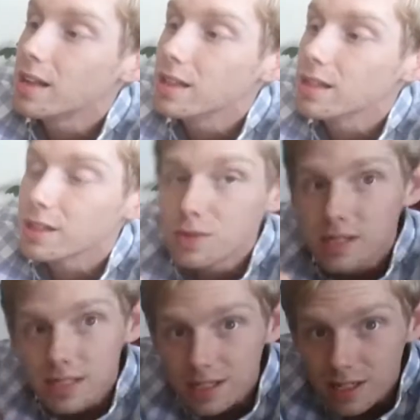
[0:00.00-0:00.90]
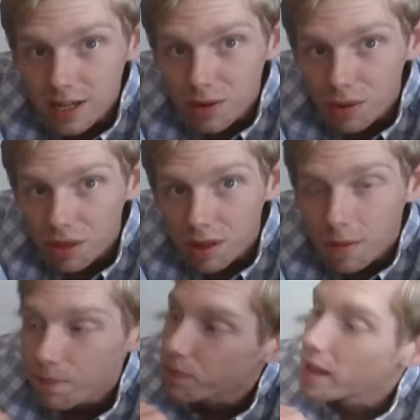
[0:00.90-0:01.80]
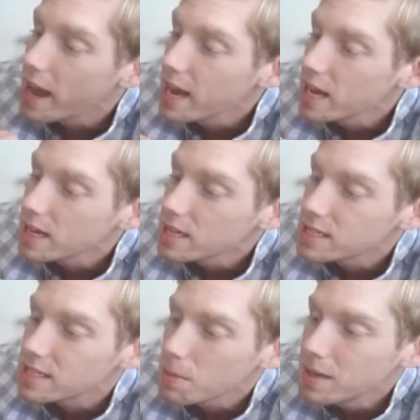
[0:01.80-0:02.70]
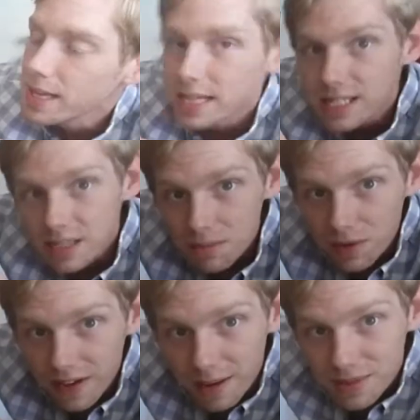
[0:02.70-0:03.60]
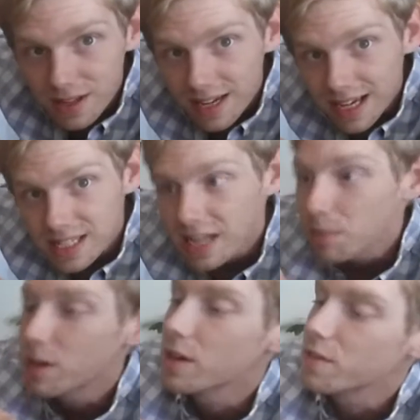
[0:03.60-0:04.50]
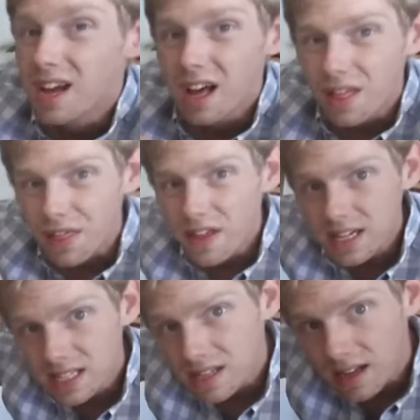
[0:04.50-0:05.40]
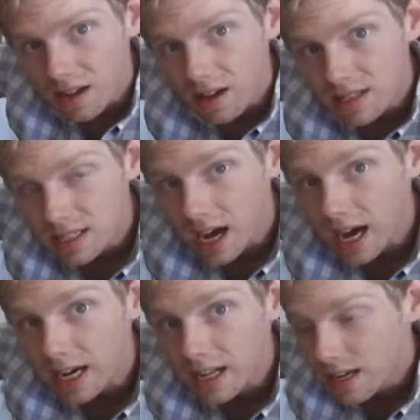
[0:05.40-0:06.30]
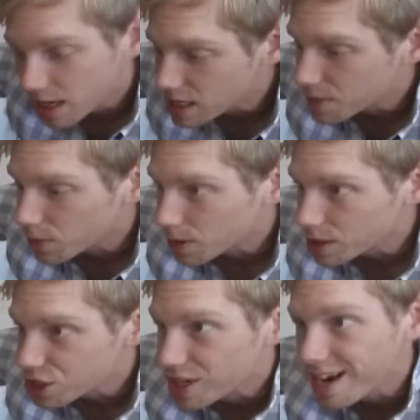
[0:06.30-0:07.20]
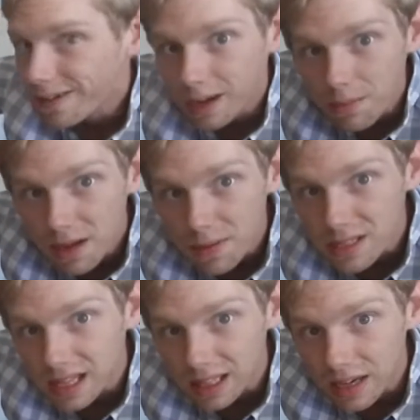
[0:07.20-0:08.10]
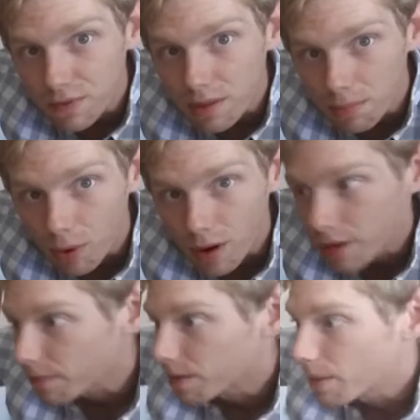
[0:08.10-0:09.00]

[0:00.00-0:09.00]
loses a tooth, and somebody gets to move him to the next neighborhood. This side is for generic meeples that leave the board.